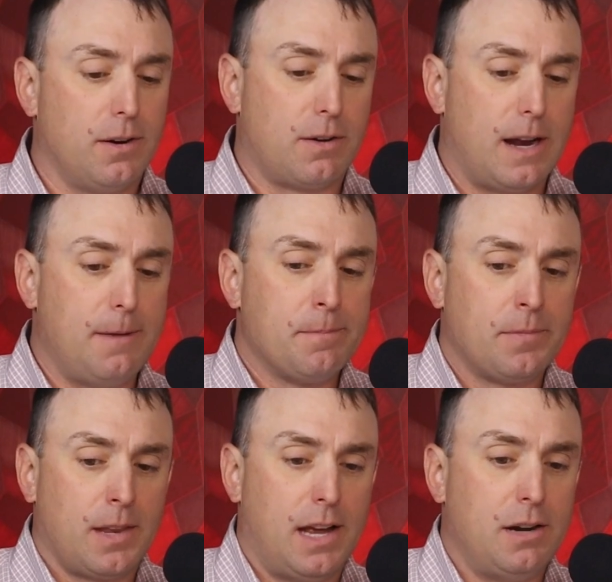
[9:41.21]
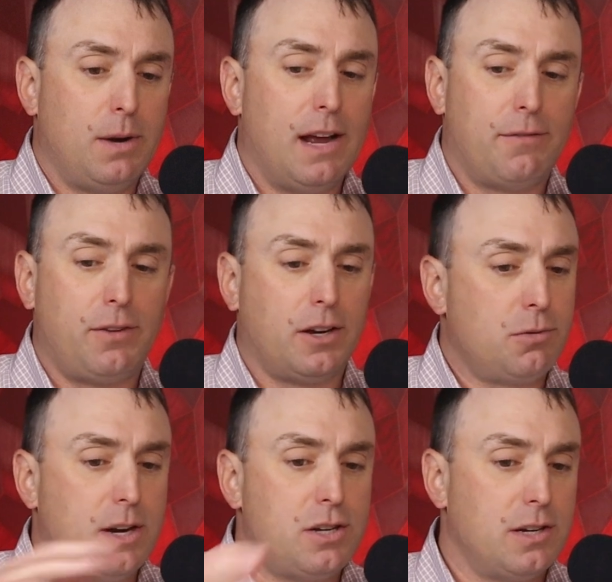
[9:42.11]
here okay and we have
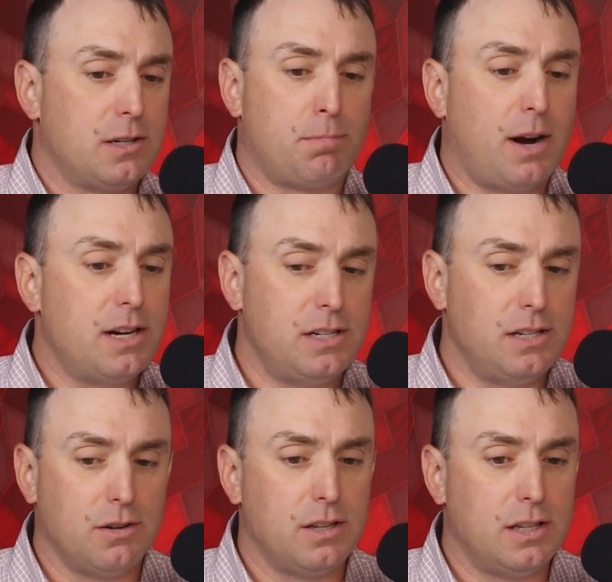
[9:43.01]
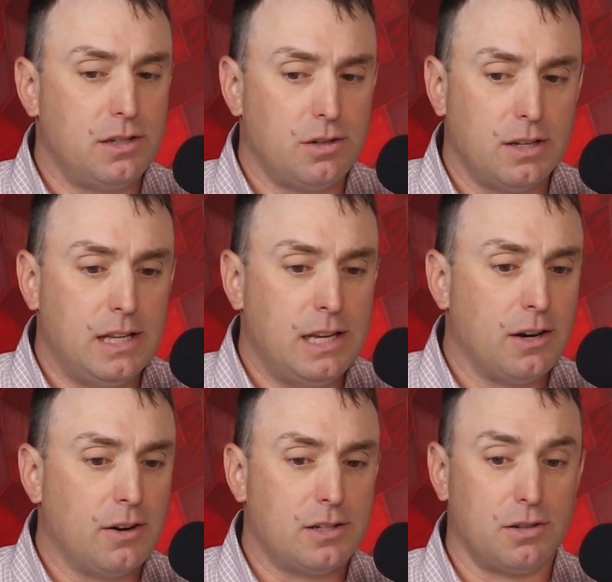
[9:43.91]
fluctuation in pricing during during the
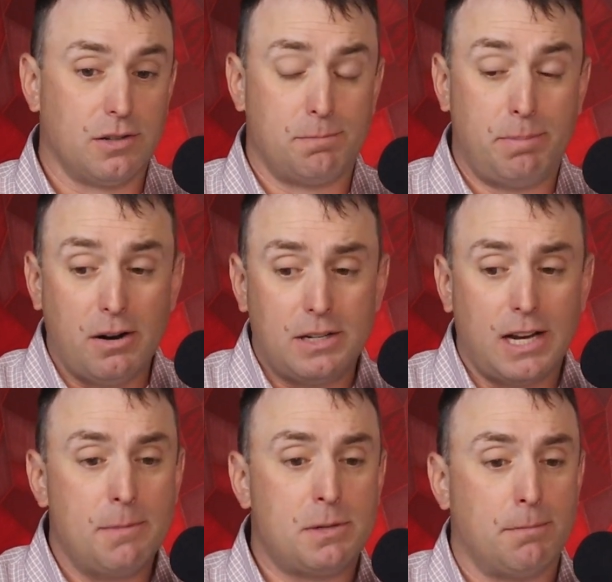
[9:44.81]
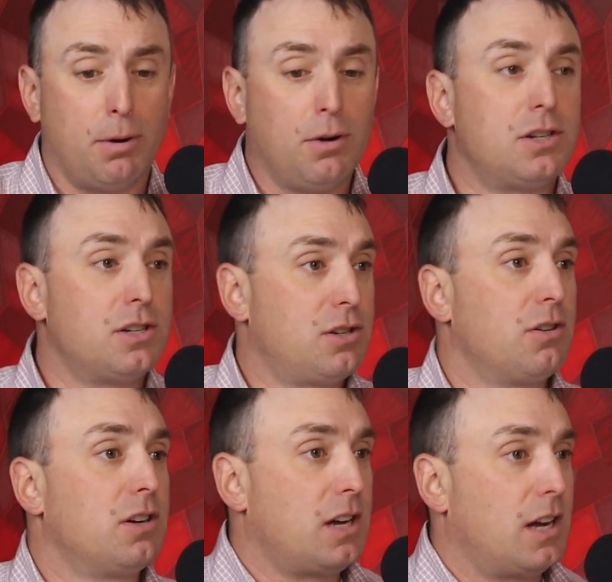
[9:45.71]
year and so there's better times to purchase
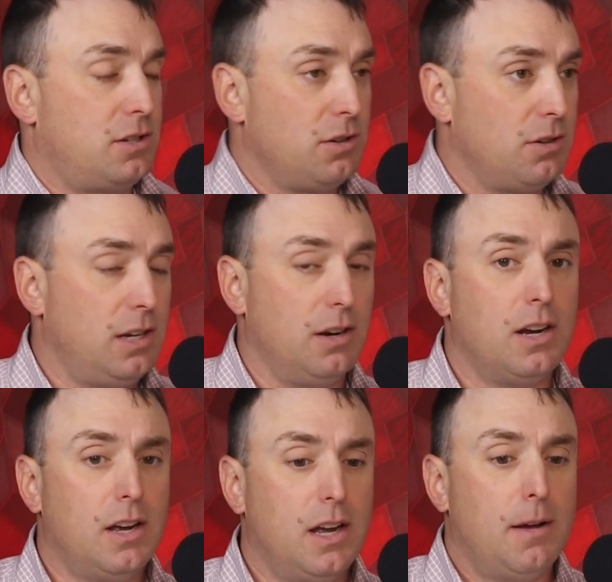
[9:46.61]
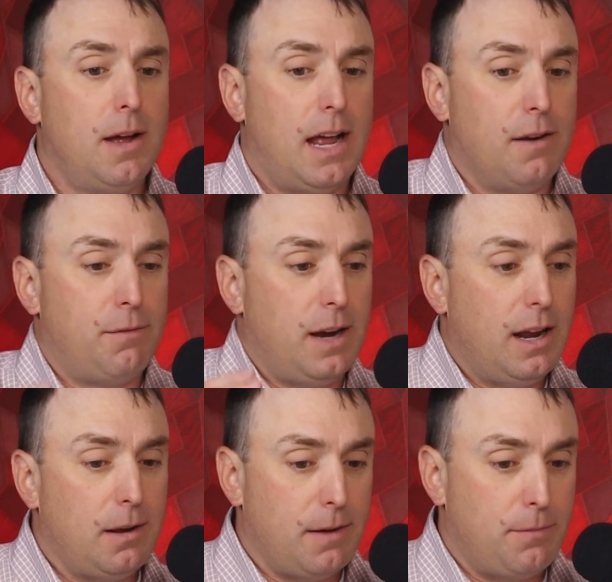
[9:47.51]
certain cuts during the year yes and if we
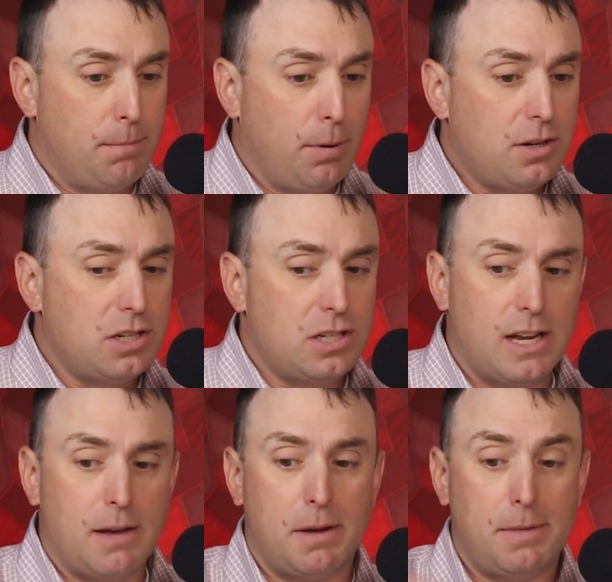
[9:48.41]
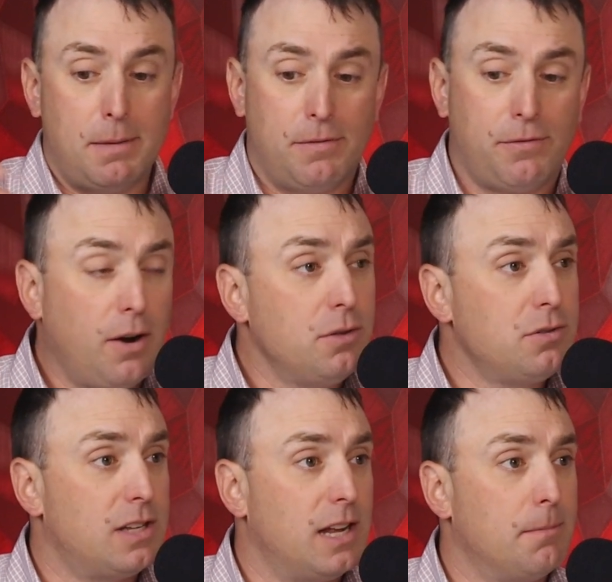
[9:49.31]
if we purchase them and maybe
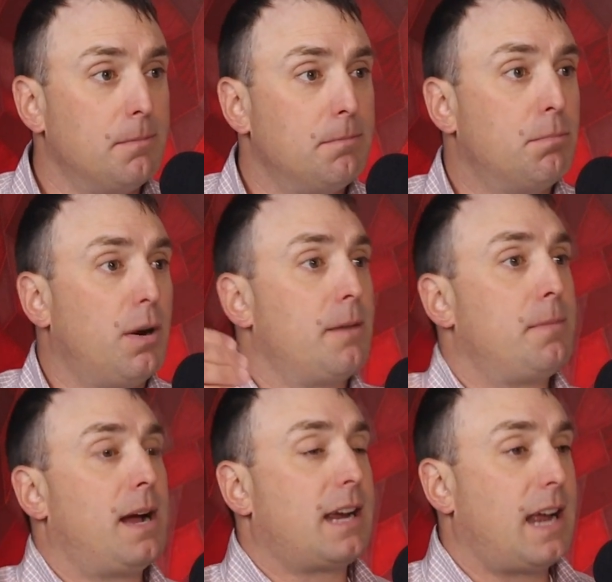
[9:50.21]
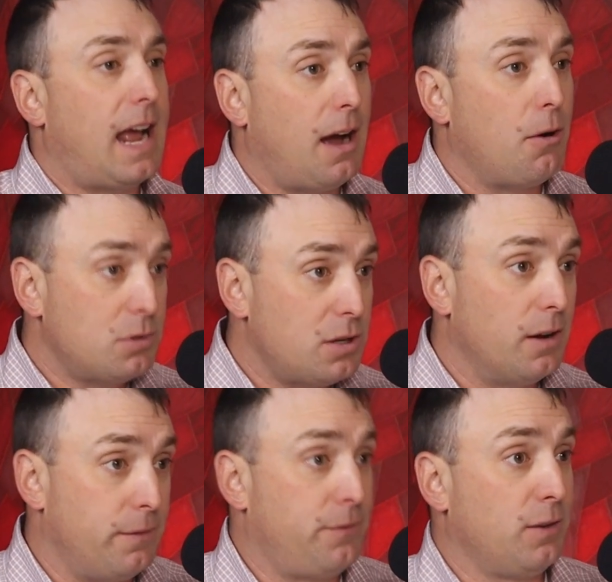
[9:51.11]
froze them brought them back out
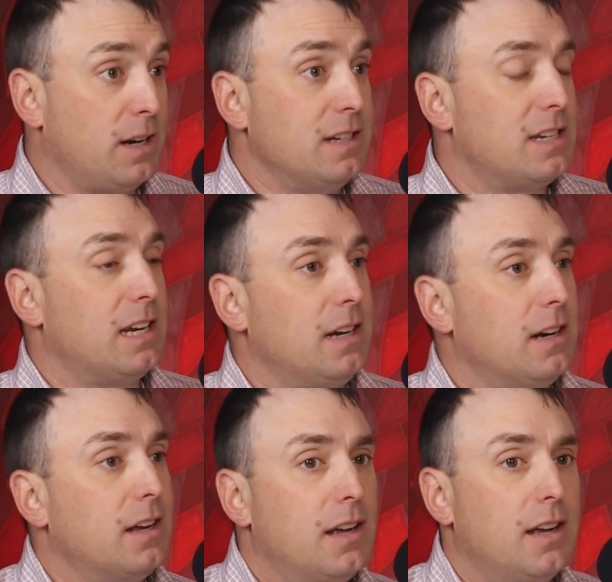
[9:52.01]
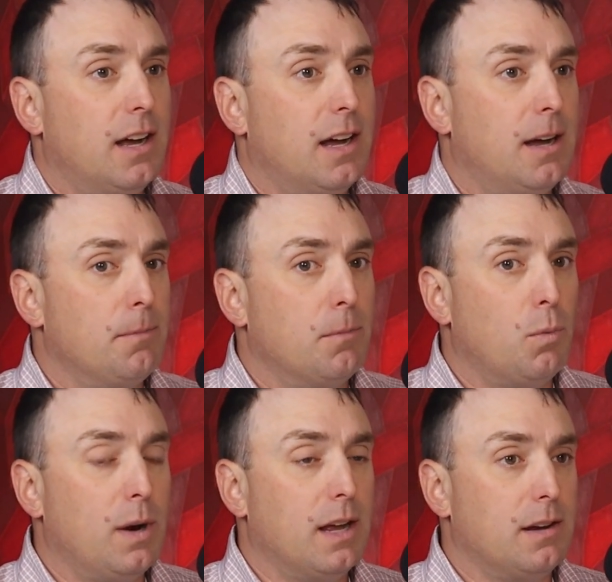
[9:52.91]
of freezing um,
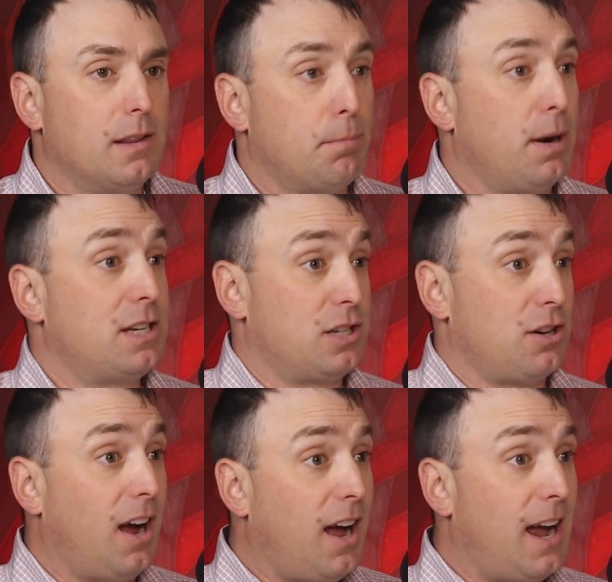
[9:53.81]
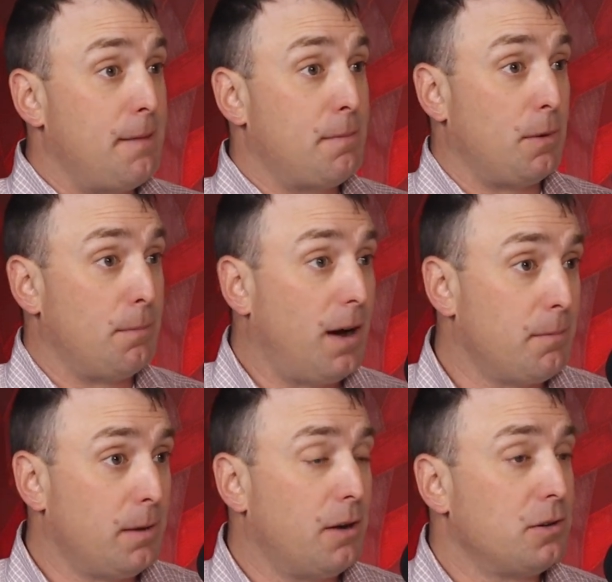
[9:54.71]
when the prices are high but we bought
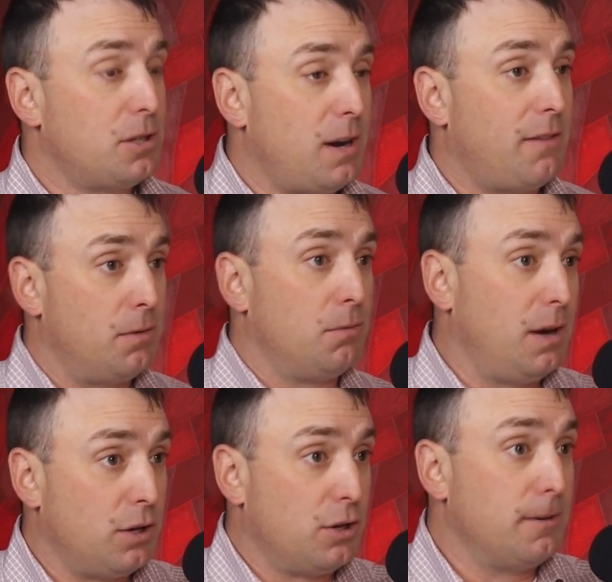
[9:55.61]
them low so we have a we have a